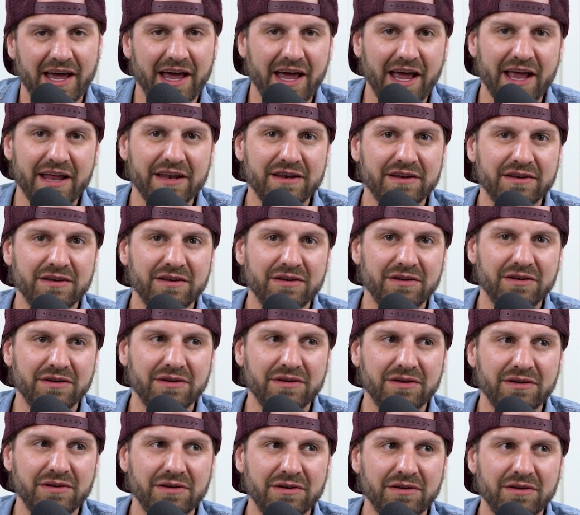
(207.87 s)
And
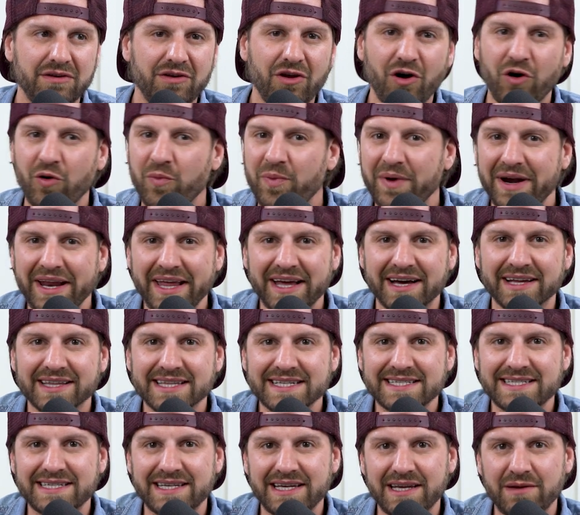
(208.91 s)
nobody on the
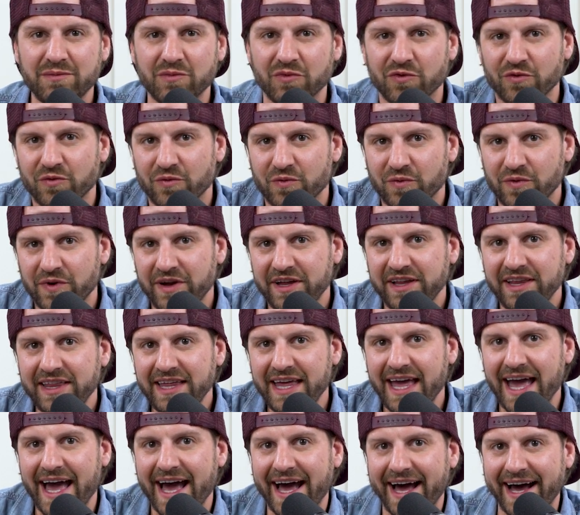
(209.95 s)
team really
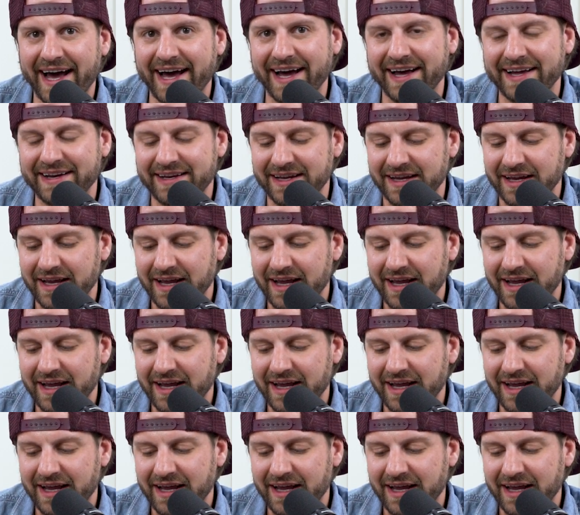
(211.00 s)
had